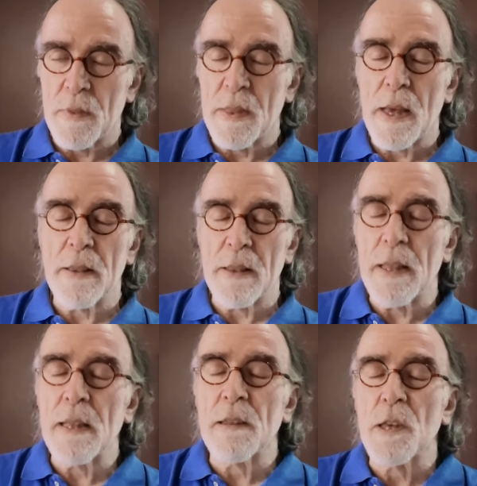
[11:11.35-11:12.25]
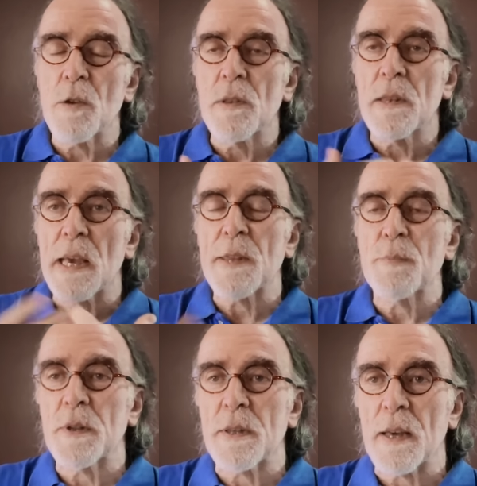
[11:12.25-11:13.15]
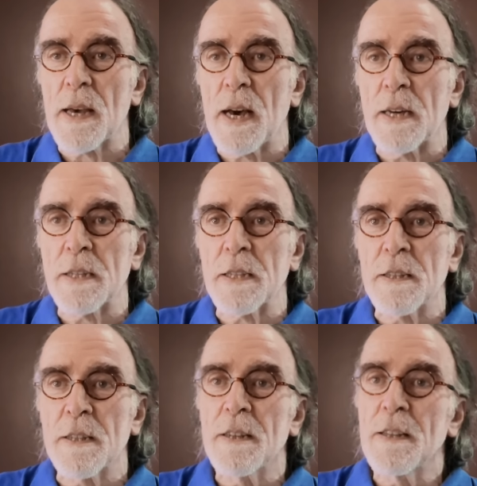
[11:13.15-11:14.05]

they're, they're so desperate to cut,